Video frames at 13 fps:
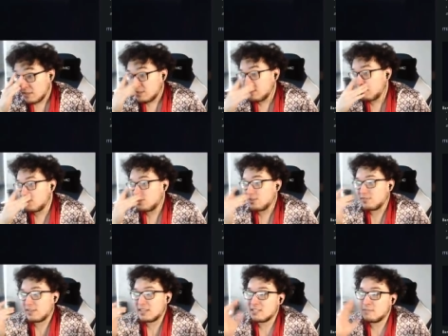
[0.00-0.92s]
Dota pseudo
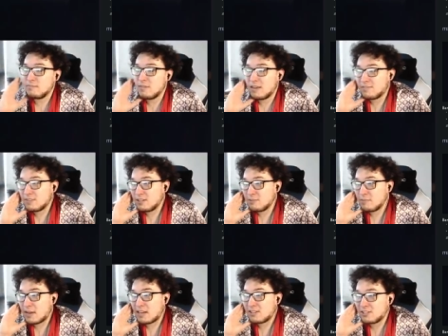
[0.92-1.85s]
random, every no
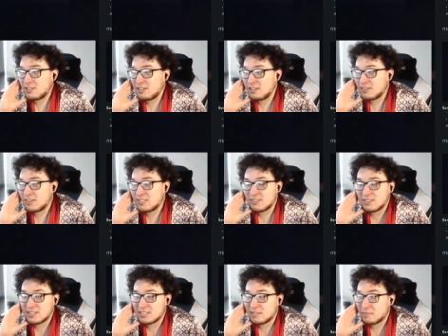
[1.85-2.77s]
bash increases your
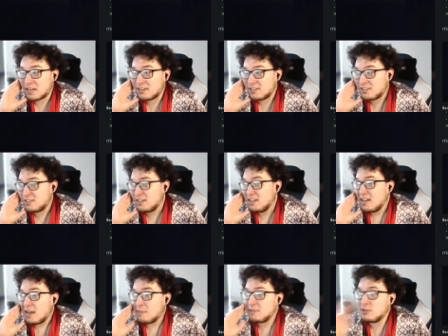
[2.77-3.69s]
chance to bash.
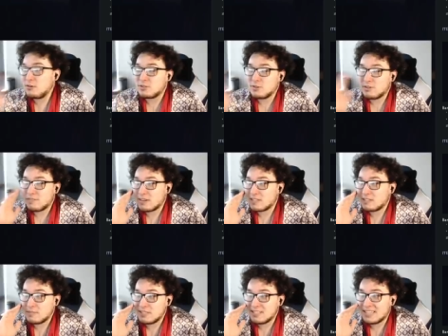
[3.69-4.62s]
I mean, Dota
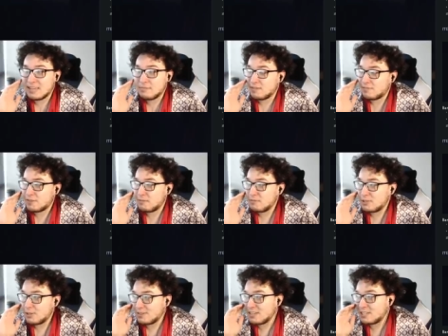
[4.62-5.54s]
pseudo-random. Is this game confirmed
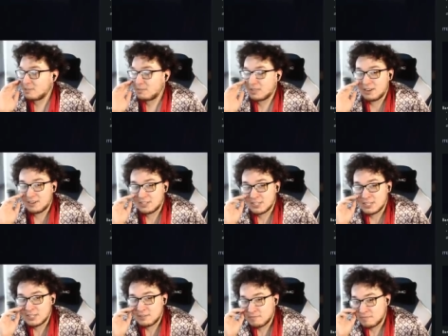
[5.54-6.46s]
pseudo-random on the
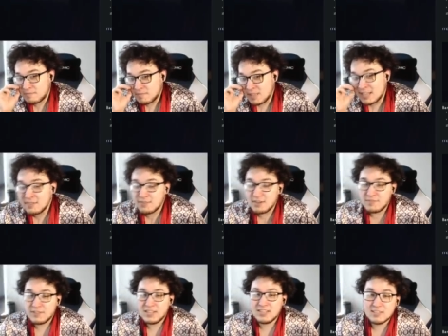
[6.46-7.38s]
RNG? And even
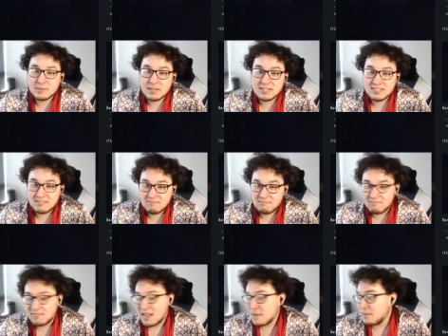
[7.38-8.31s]
if it is,
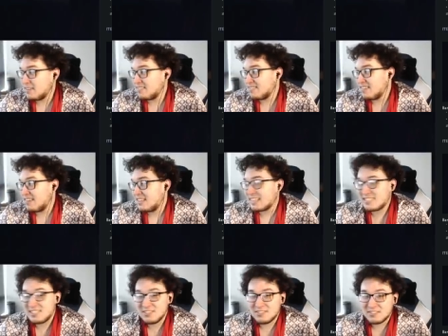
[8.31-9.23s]
I mean,
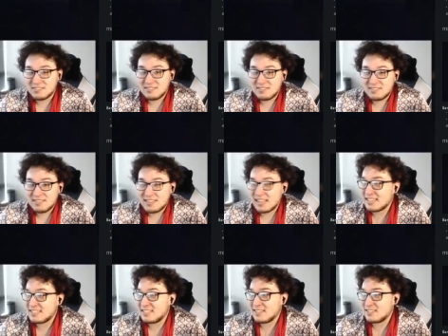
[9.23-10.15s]
that's still Like,
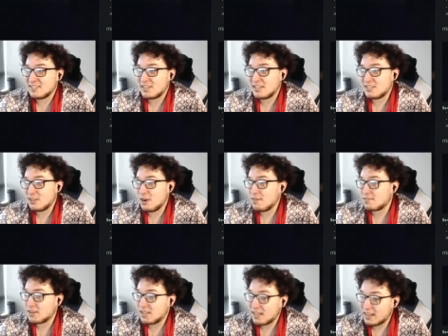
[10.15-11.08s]
it doesn't change the
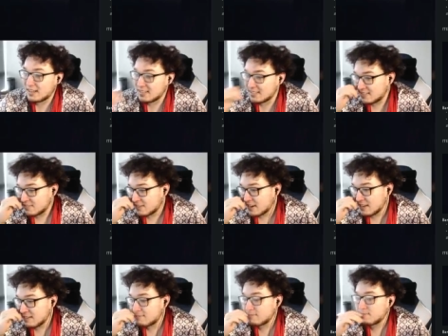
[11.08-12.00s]
overall odds,
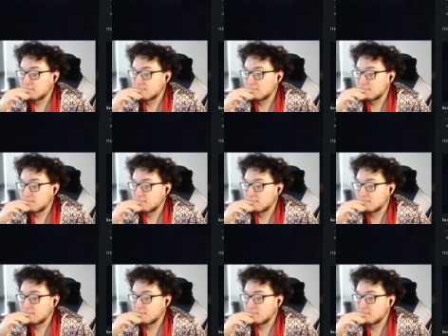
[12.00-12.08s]
right?